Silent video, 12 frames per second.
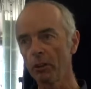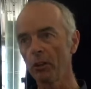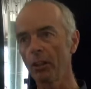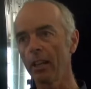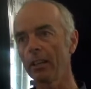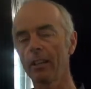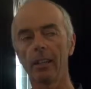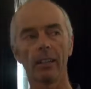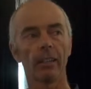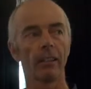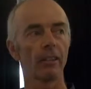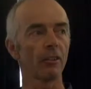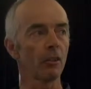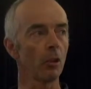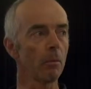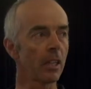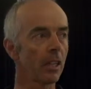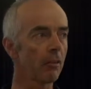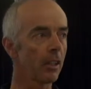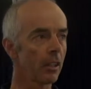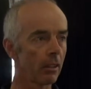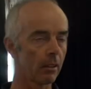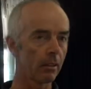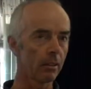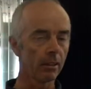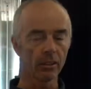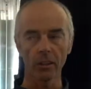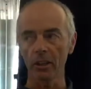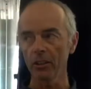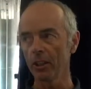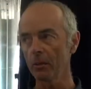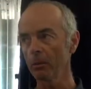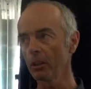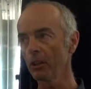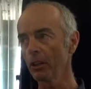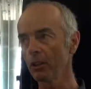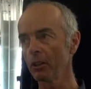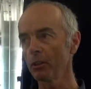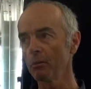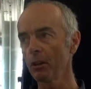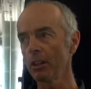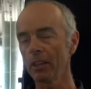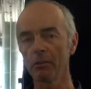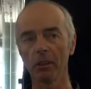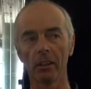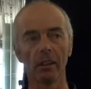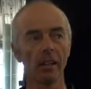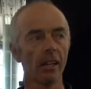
I do that, like so many of the discussion that's been going on this morning, I've got